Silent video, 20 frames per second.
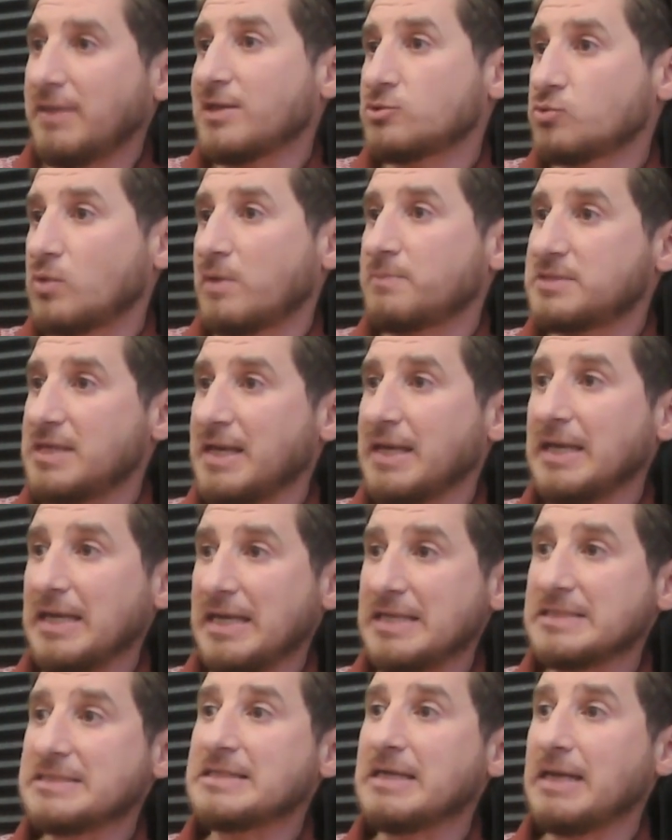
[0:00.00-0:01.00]
That's why I'm saying
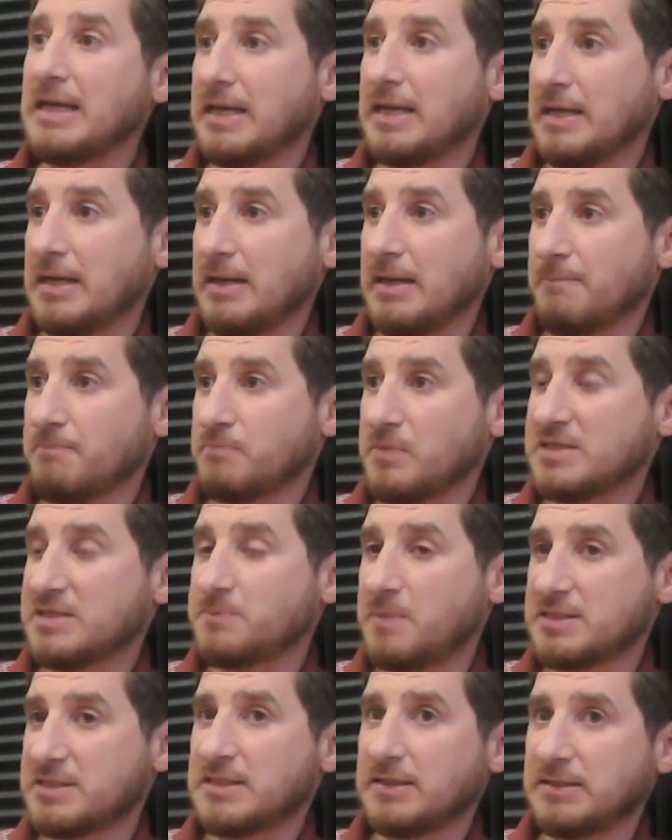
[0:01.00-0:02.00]
is a
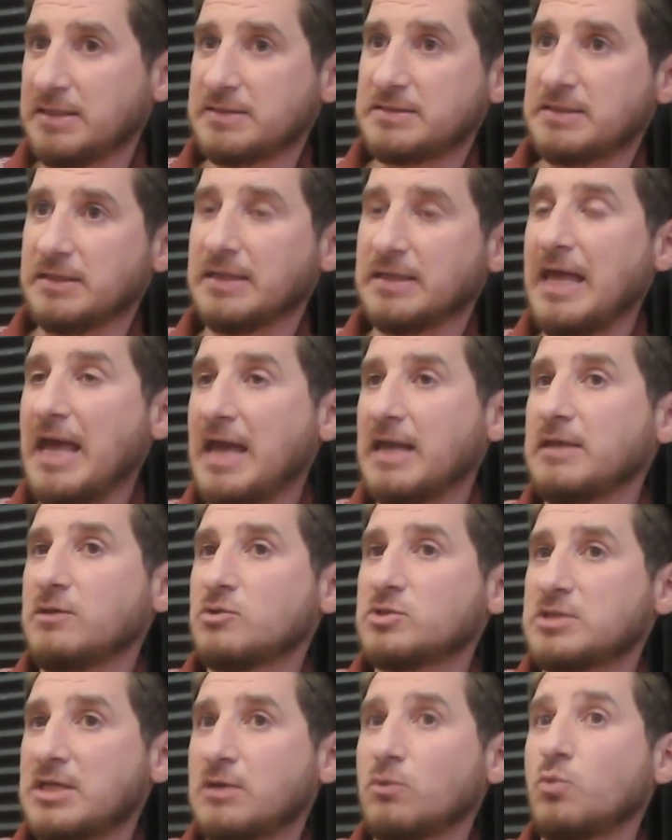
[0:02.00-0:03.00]
special district. And
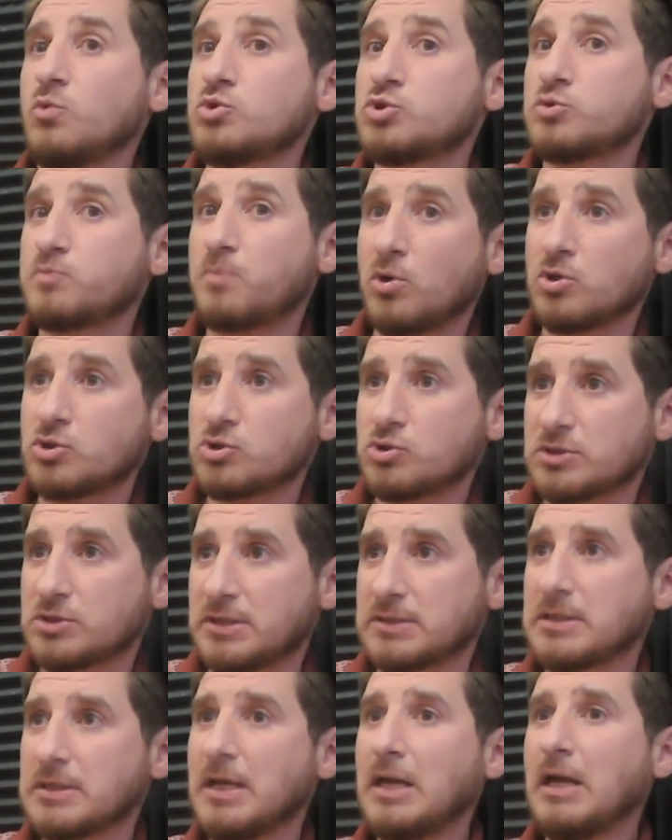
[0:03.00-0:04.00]
you said who sponsors
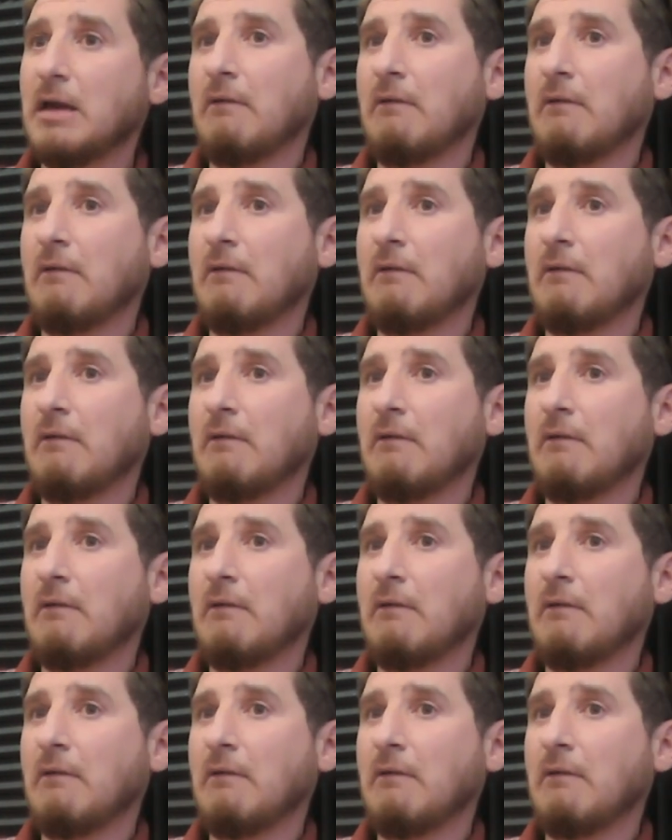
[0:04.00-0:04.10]
us?